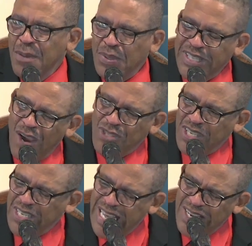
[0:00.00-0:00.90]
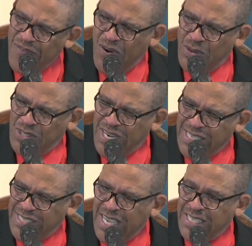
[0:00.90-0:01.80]
But there is another version that
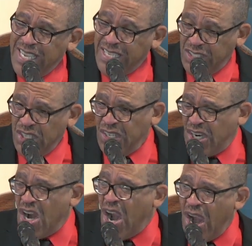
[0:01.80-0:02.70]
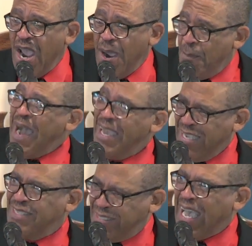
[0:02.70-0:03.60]
says he took her by
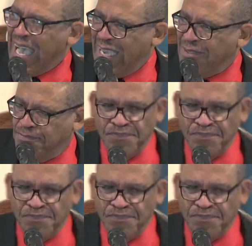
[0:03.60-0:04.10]
his side.